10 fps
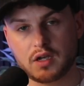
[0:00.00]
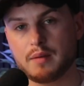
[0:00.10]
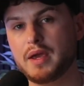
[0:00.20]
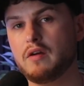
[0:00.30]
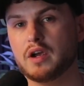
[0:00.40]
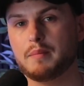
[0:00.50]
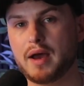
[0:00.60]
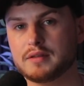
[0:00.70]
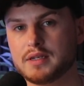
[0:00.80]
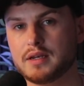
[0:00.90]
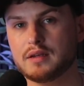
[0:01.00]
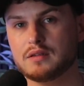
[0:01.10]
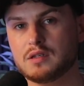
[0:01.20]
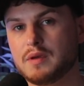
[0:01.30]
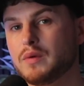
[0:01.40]
time hearing about it
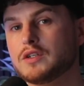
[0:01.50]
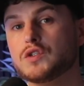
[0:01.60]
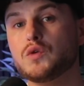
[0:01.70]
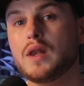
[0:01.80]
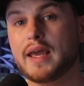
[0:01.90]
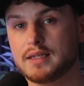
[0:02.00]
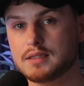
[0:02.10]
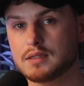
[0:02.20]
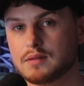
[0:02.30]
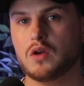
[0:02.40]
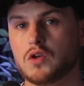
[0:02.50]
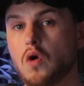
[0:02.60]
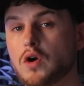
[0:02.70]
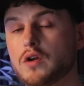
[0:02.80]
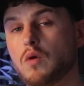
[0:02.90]
to be when it's too late.
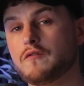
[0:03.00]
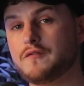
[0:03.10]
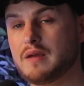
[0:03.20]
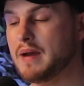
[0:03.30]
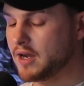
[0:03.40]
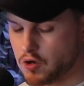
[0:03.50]
You're going to want feedback